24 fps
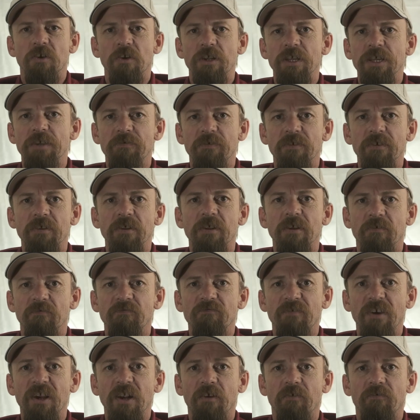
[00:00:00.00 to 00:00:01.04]
even
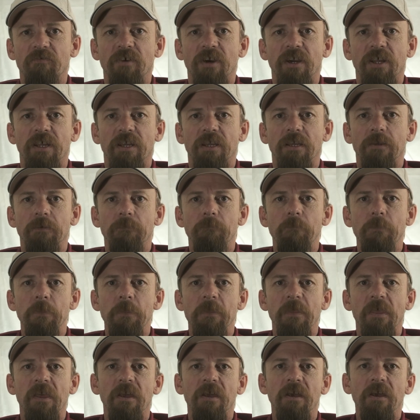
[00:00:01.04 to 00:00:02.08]
firefighting.
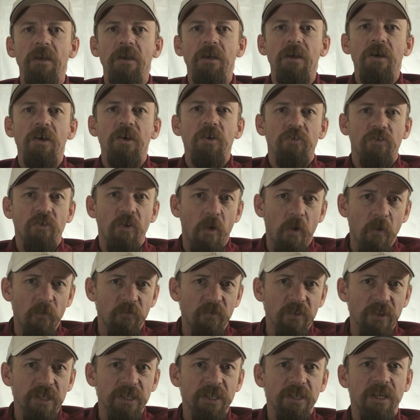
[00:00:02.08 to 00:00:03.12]
So
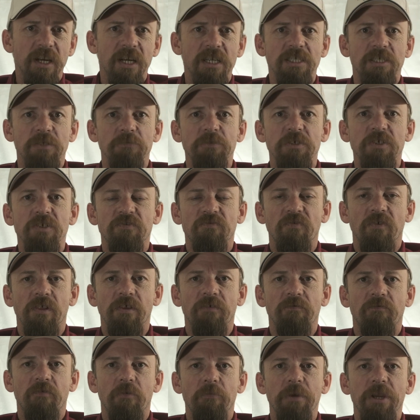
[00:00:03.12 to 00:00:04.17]
hopefully you got some useful
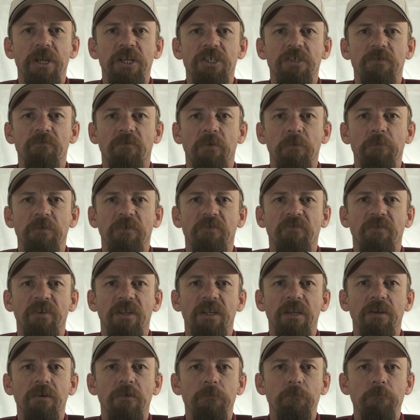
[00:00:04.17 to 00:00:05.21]
information from this
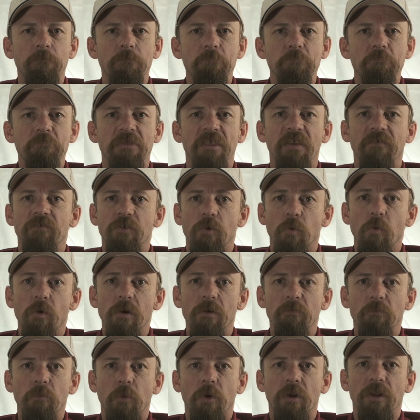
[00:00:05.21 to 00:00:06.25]
video. If you
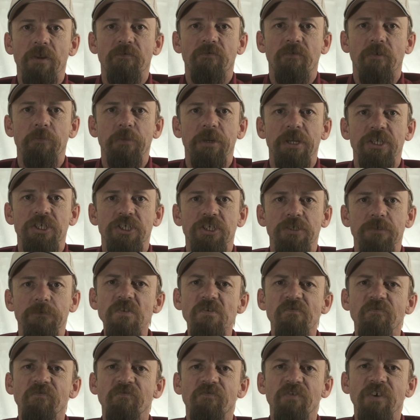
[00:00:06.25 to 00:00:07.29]
want more information,
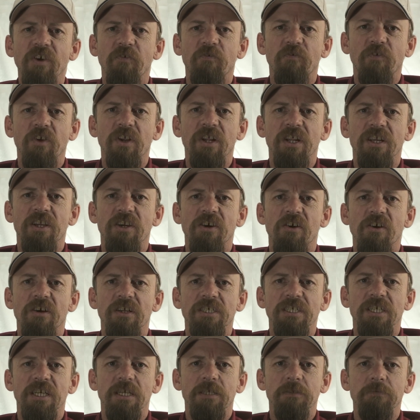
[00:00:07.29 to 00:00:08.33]
feel free to
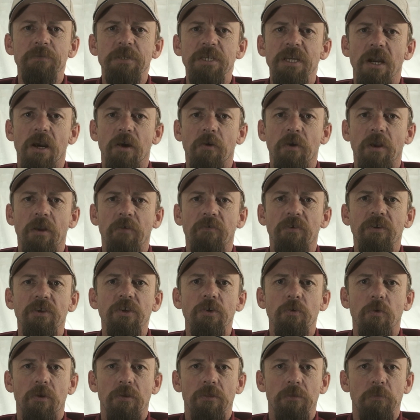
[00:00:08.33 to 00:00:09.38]
contact me however
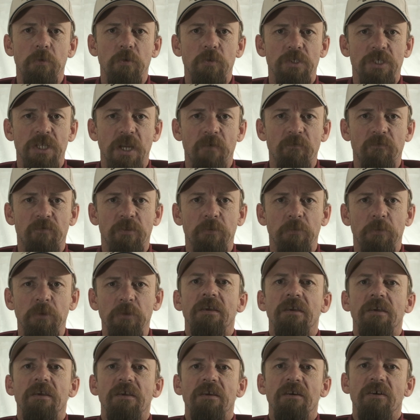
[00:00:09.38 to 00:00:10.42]
you are the most comfortable.
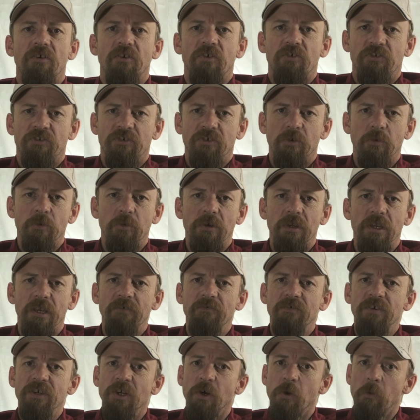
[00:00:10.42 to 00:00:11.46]
And also,
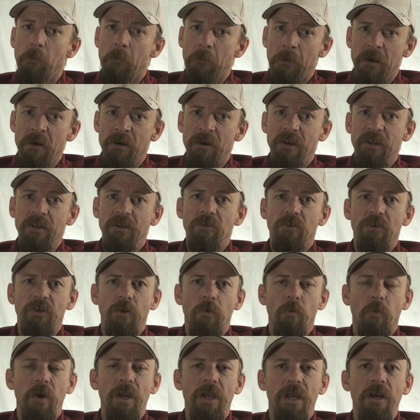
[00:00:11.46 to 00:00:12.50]
if you don't mind, on your
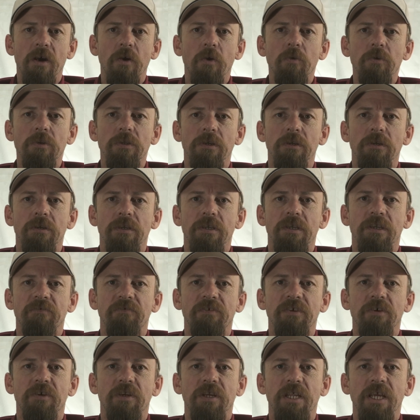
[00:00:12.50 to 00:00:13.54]
way out, if
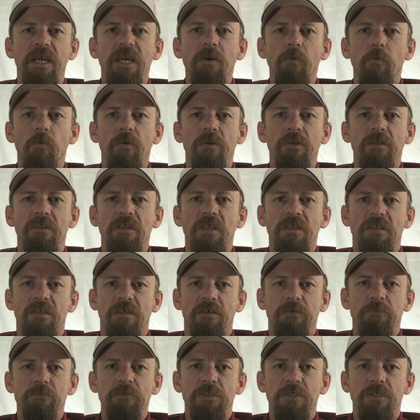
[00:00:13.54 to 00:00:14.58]
you could hit one of the
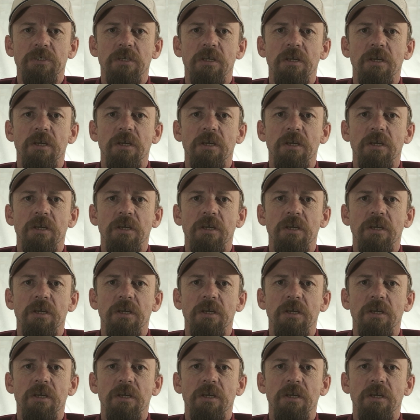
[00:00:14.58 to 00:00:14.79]
thumbs,